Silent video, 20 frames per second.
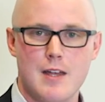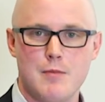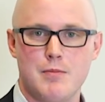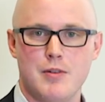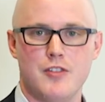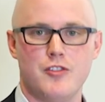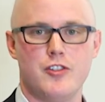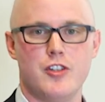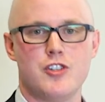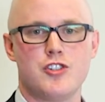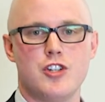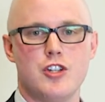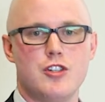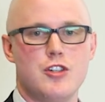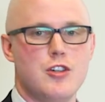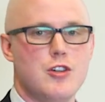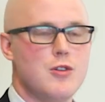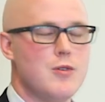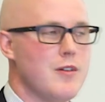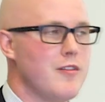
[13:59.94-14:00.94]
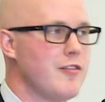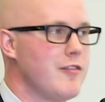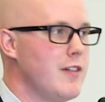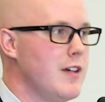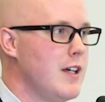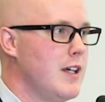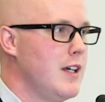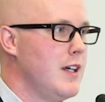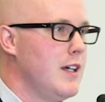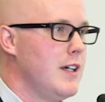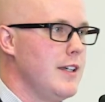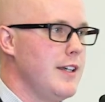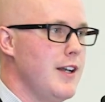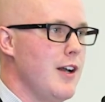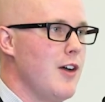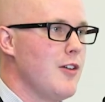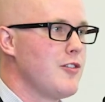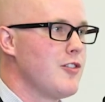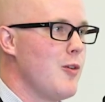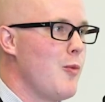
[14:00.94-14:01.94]
position you if
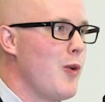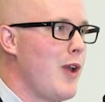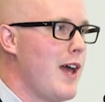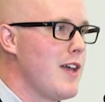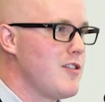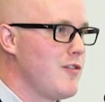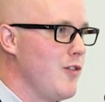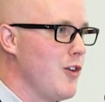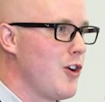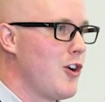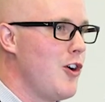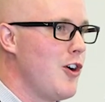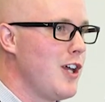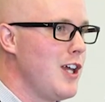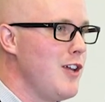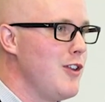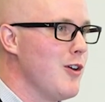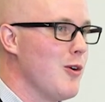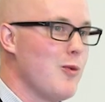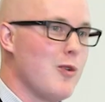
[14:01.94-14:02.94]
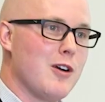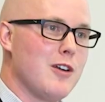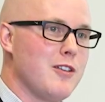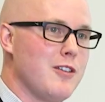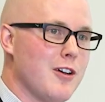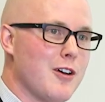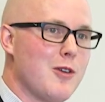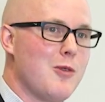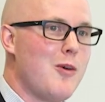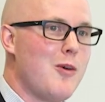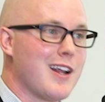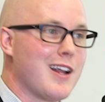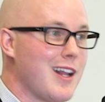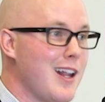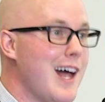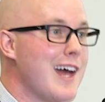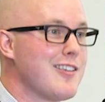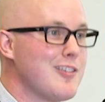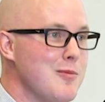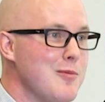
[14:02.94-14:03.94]
someone asks for a cookie, they're going to a
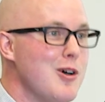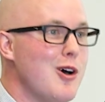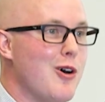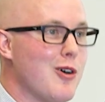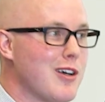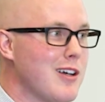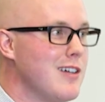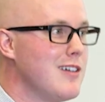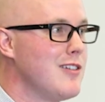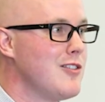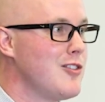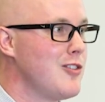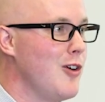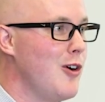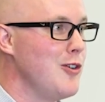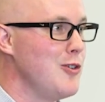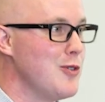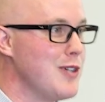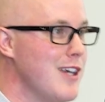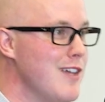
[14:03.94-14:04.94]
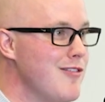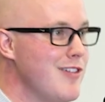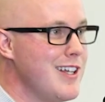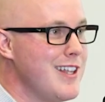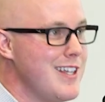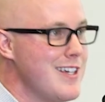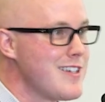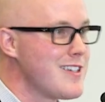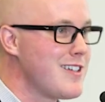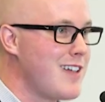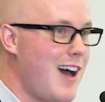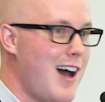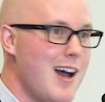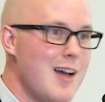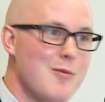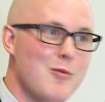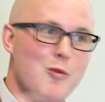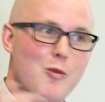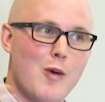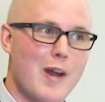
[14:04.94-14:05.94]
glass of milk? So you give in this
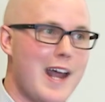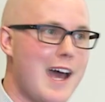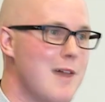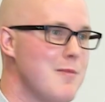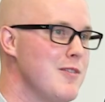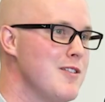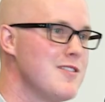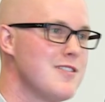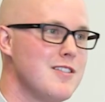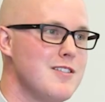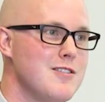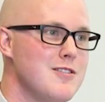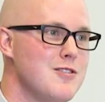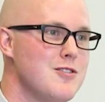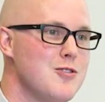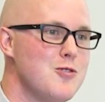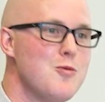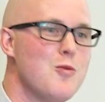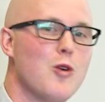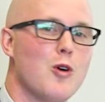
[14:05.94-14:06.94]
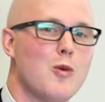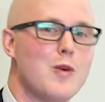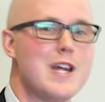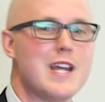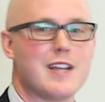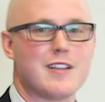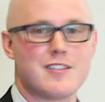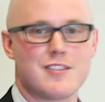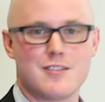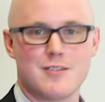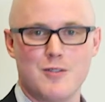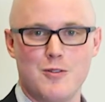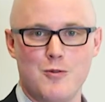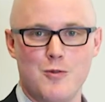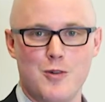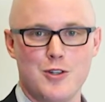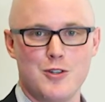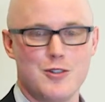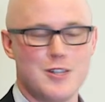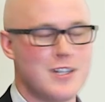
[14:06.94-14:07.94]
time. What happens in 2 more weeks
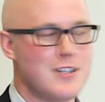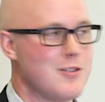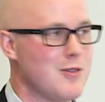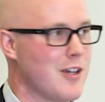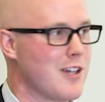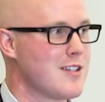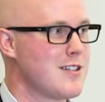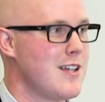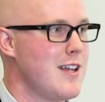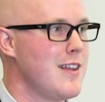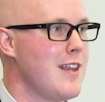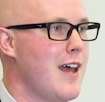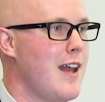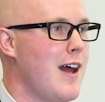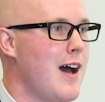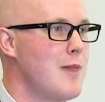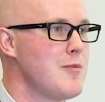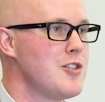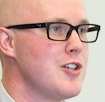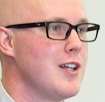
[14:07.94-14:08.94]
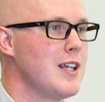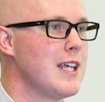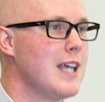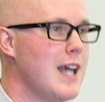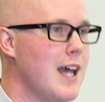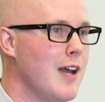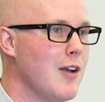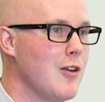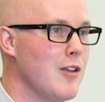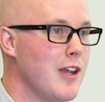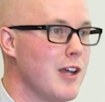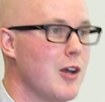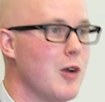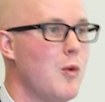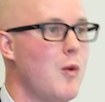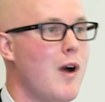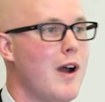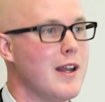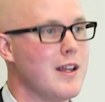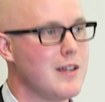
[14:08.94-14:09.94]
when you need to extend that option again? Are they going to
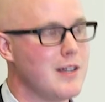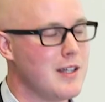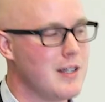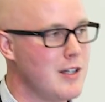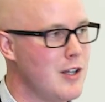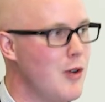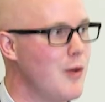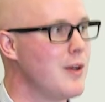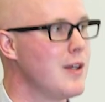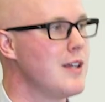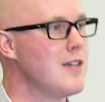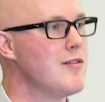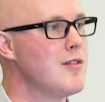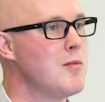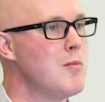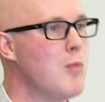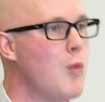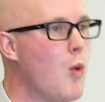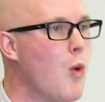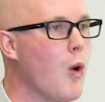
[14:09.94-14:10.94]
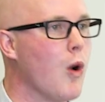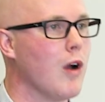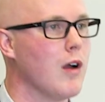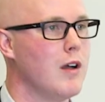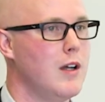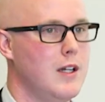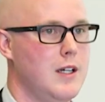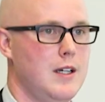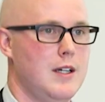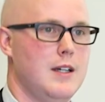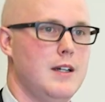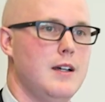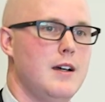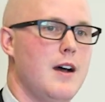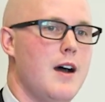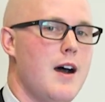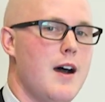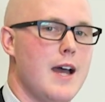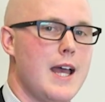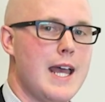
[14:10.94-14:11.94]
want even more
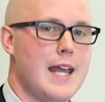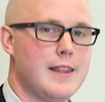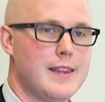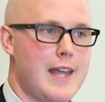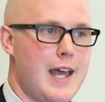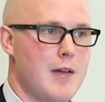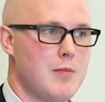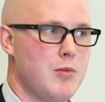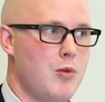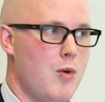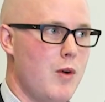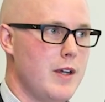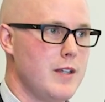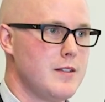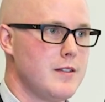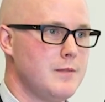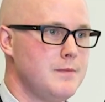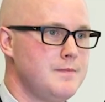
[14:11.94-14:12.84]
at that point?